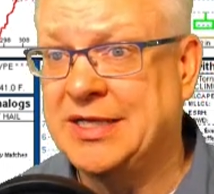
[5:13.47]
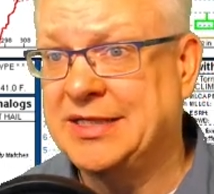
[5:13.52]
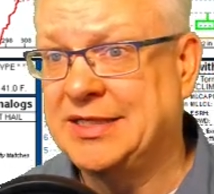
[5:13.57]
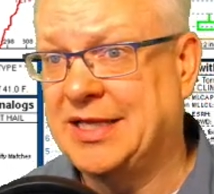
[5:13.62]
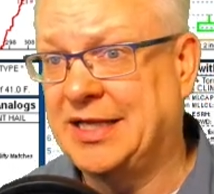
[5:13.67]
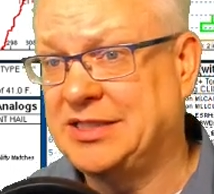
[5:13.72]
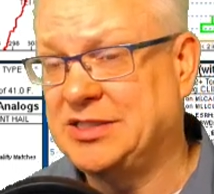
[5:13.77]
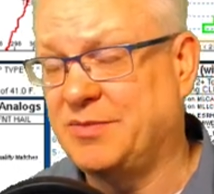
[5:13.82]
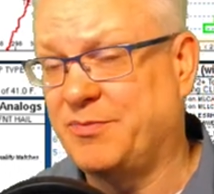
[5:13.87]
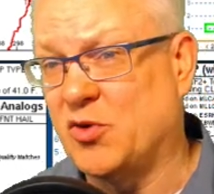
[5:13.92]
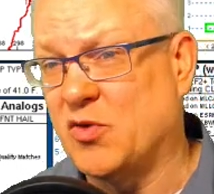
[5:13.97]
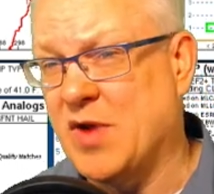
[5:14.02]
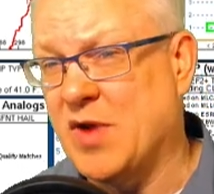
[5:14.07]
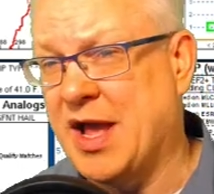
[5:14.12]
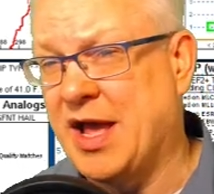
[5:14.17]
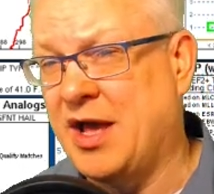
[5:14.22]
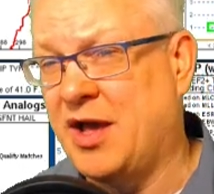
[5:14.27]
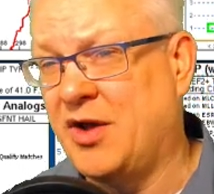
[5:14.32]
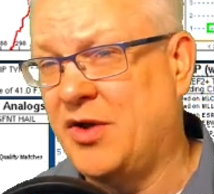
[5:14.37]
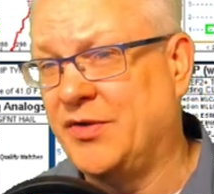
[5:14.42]
that's up
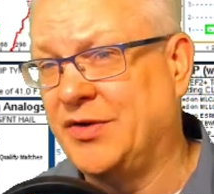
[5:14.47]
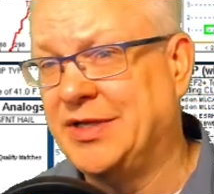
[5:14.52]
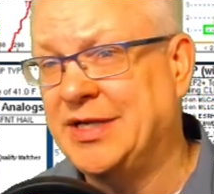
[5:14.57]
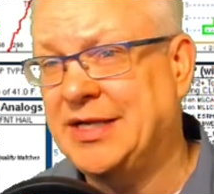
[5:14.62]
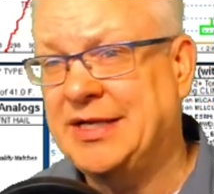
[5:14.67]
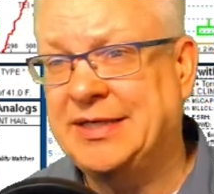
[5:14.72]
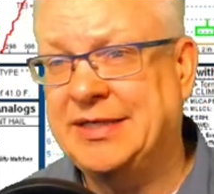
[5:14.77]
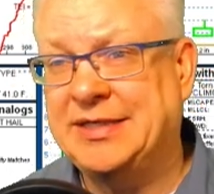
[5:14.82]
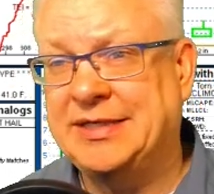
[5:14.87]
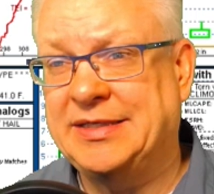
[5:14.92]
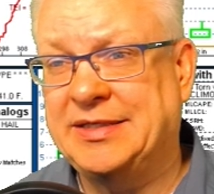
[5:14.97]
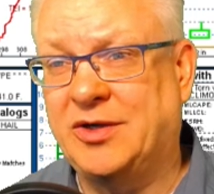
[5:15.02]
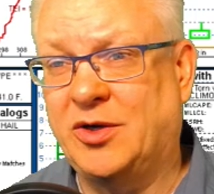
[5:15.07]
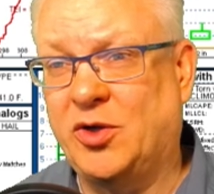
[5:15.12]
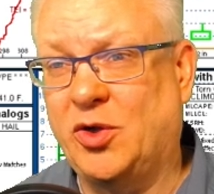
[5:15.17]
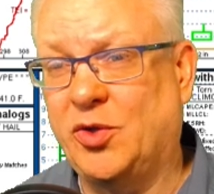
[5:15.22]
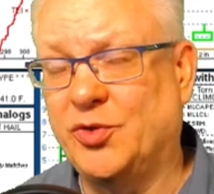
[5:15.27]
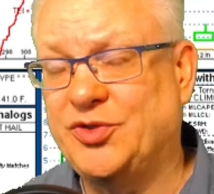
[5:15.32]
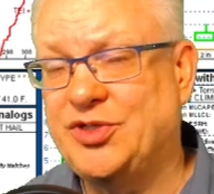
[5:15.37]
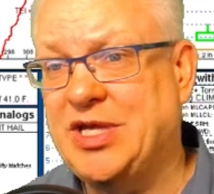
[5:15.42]
around
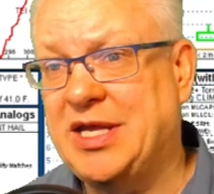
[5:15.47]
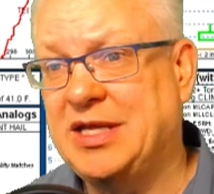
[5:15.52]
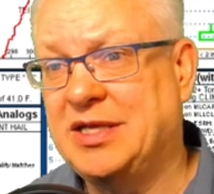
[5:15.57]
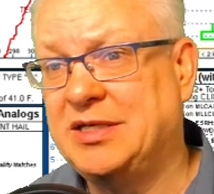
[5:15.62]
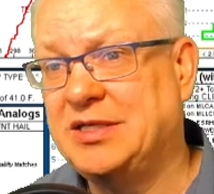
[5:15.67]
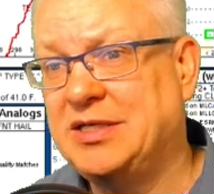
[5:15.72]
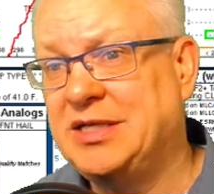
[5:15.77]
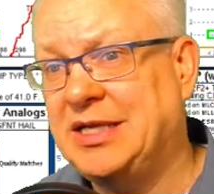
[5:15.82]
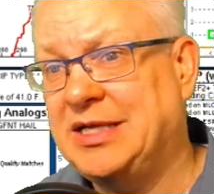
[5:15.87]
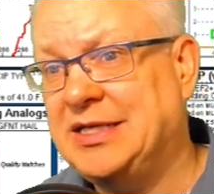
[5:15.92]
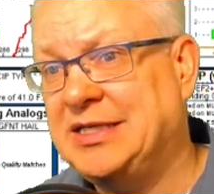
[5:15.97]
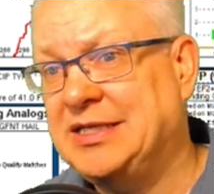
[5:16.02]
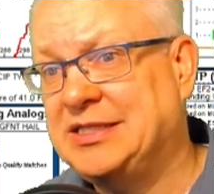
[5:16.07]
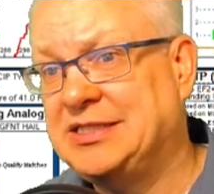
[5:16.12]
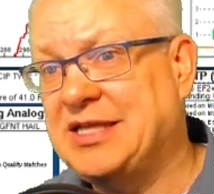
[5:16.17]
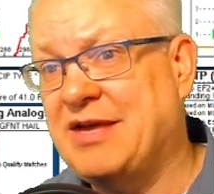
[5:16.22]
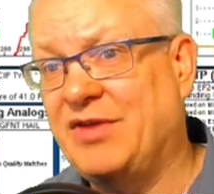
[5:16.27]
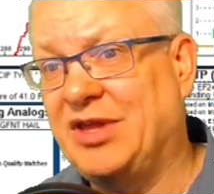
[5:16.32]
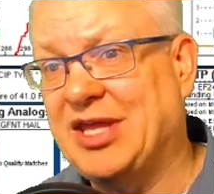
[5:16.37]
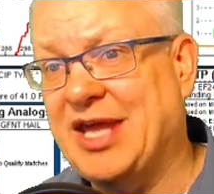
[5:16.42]

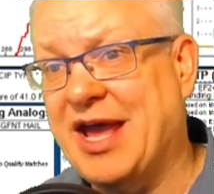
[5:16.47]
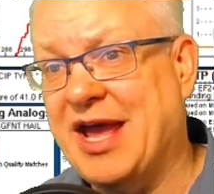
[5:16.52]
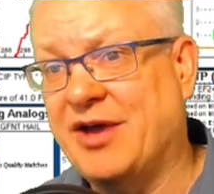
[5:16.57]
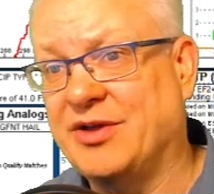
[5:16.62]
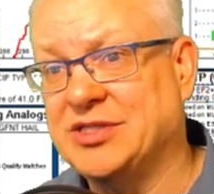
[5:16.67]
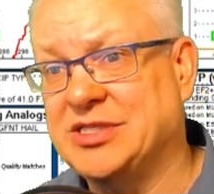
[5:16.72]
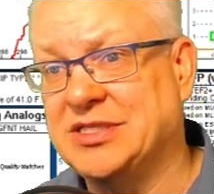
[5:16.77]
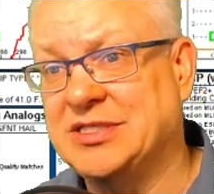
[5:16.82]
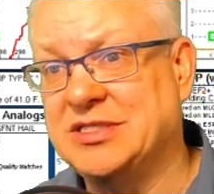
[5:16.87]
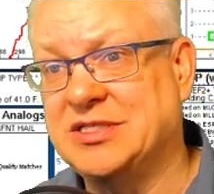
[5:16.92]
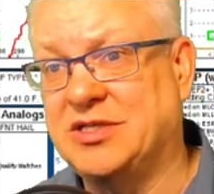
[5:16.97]
7,000